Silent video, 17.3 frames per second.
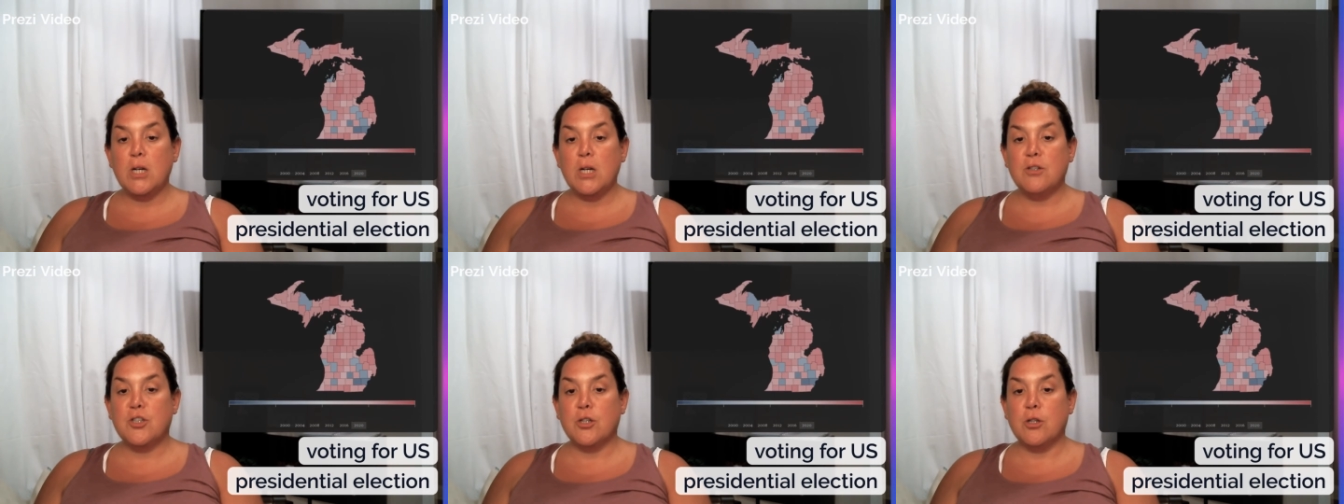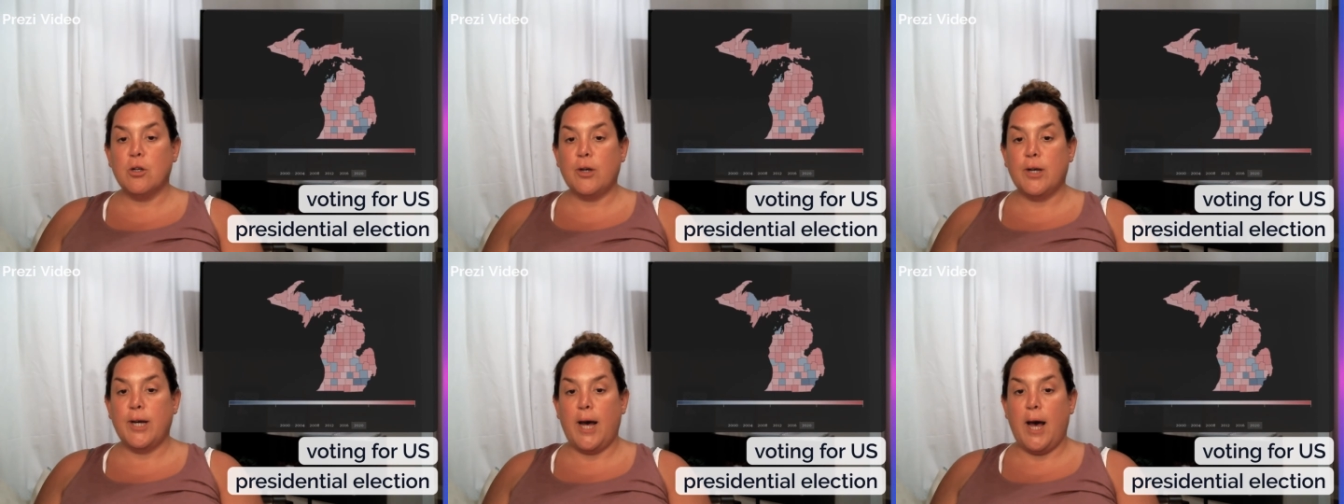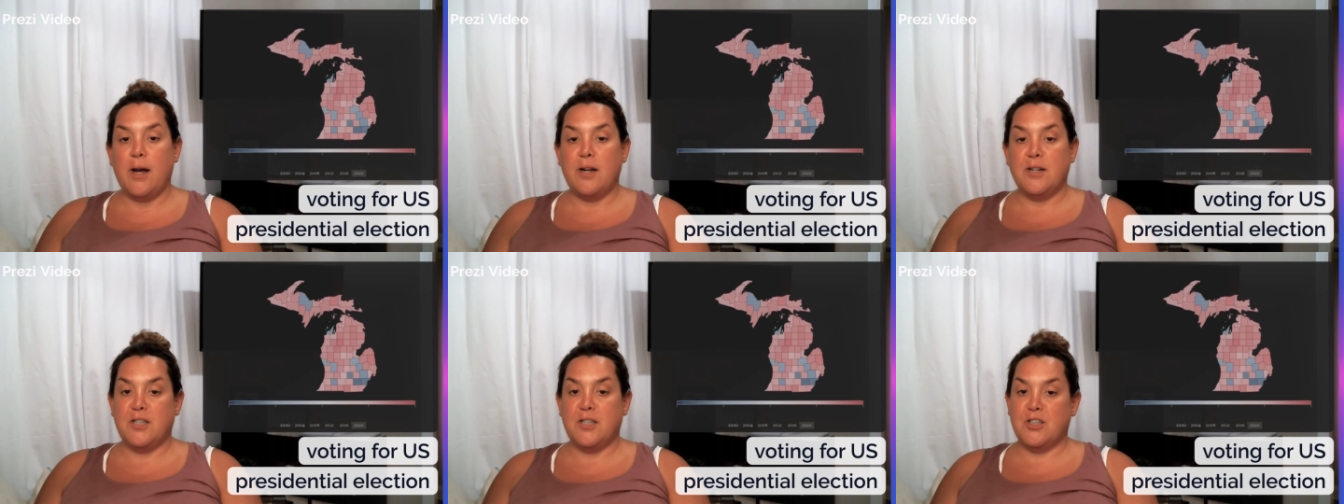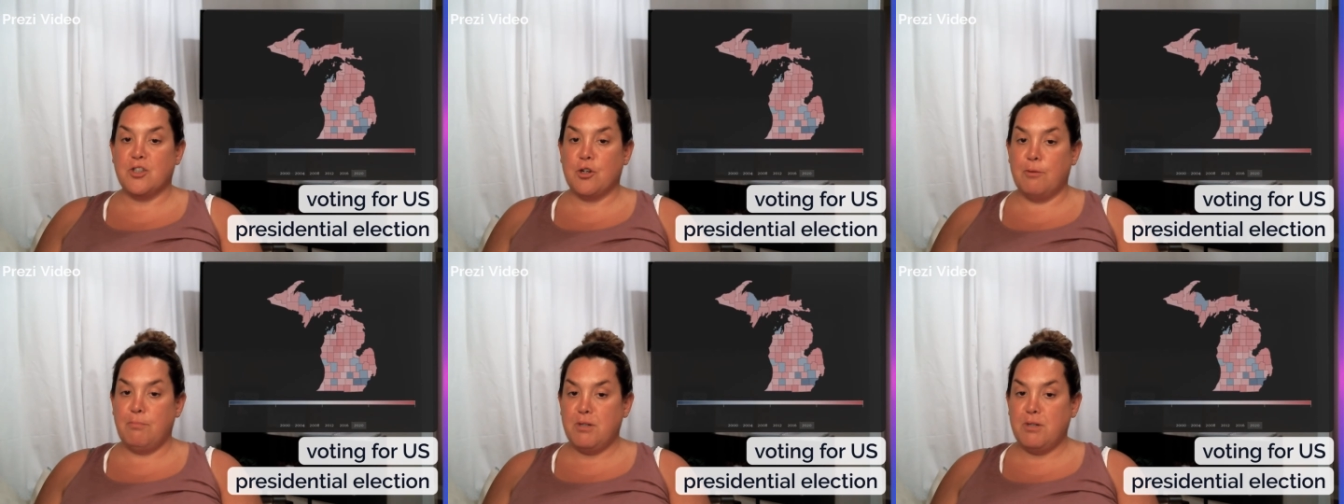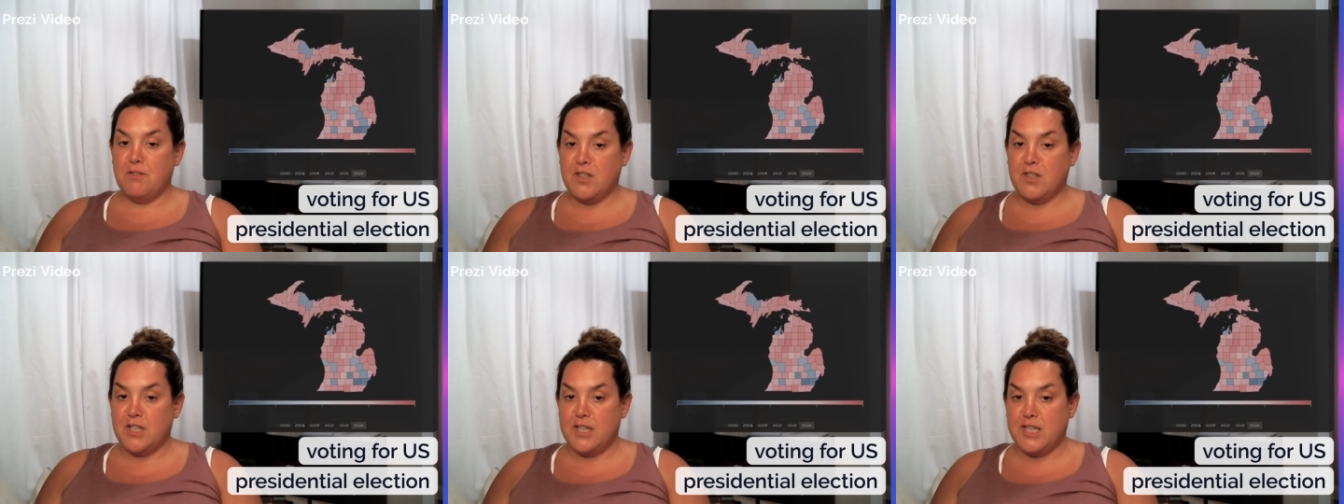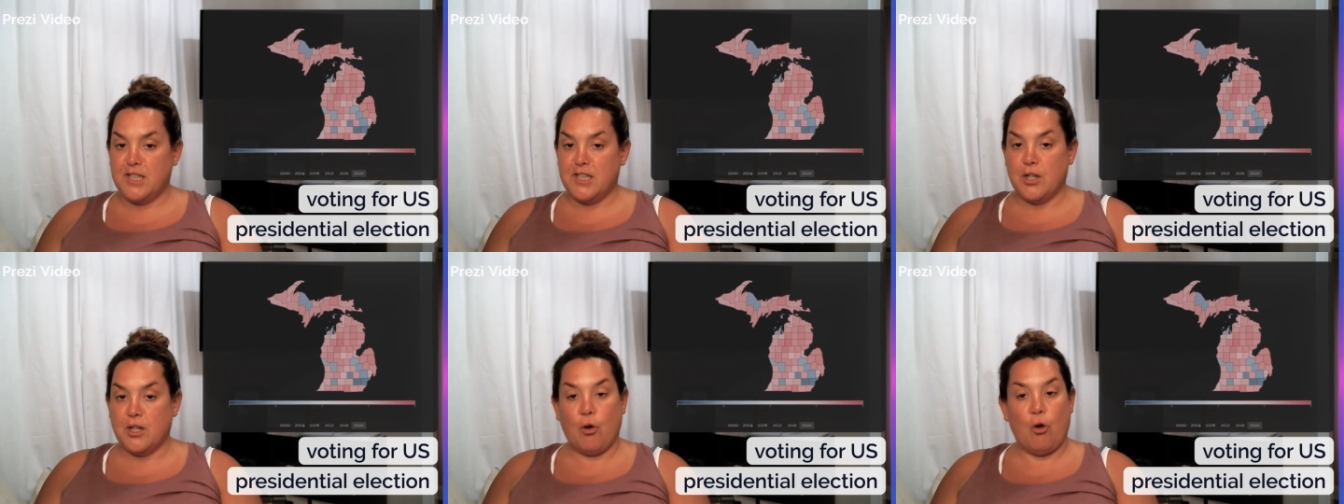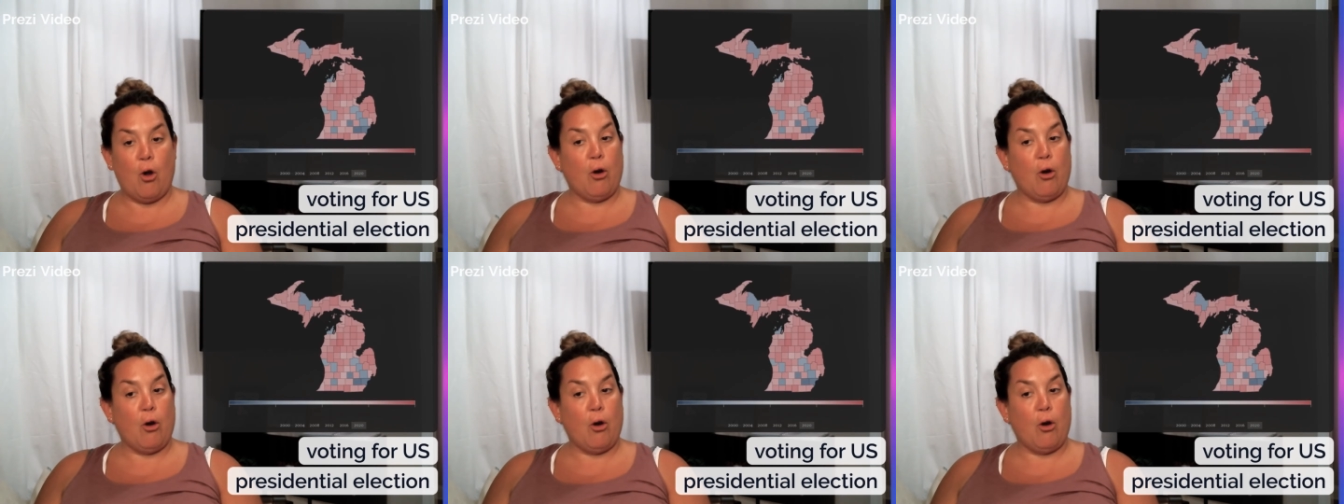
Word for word: to look at a descriptive statistic or a